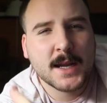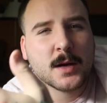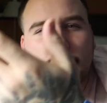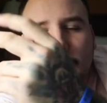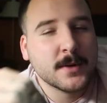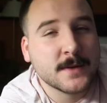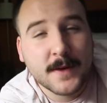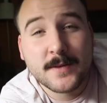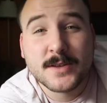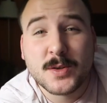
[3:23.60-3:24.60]
I can't remember if
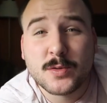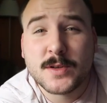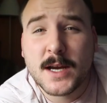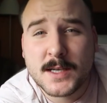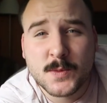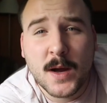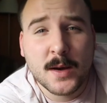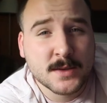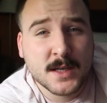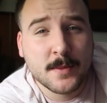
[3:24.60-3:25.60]
I even told you guys why
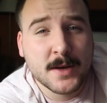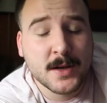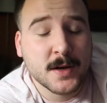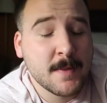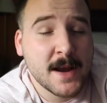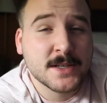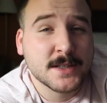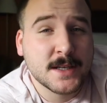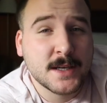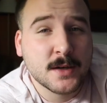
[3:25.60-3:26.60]
I was coming here. I'm
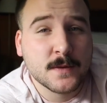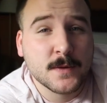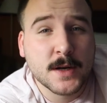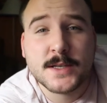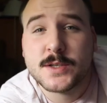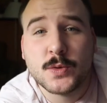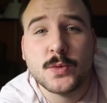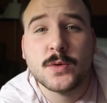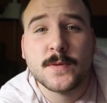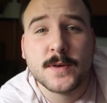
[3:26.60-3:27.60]
actually here for a
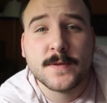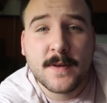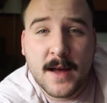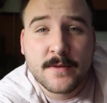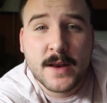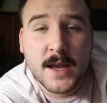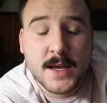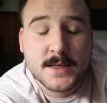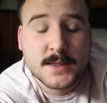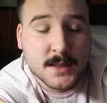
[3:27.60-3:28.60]
school for five
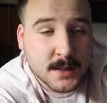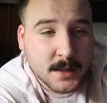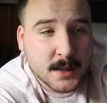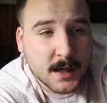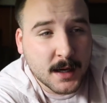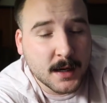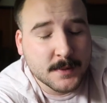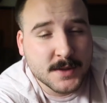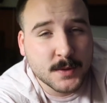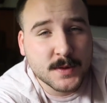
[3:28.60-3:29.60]
days.
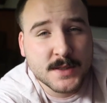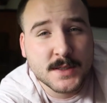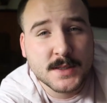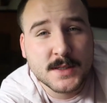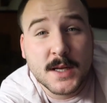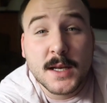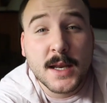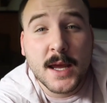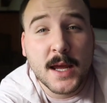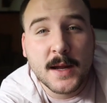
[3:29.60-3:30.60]
Um, so this is
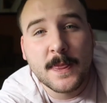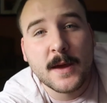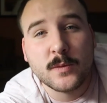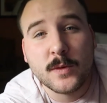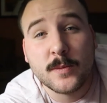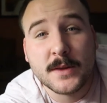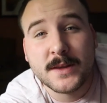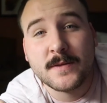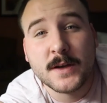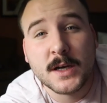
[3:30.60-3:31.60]
Sunday, and then we will be
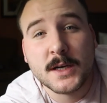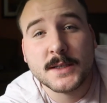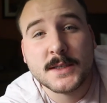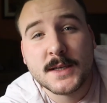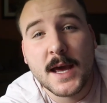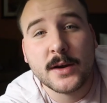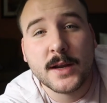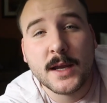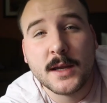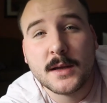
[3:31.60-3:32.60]
leaving on
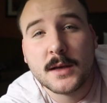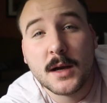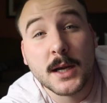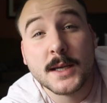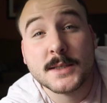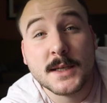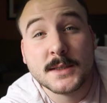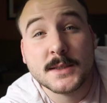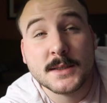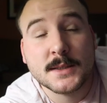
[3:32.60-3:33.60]
Saturday. I guess
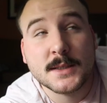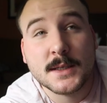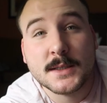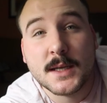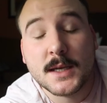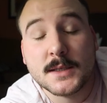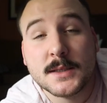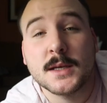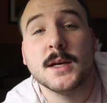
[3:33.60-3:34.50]
that's six days.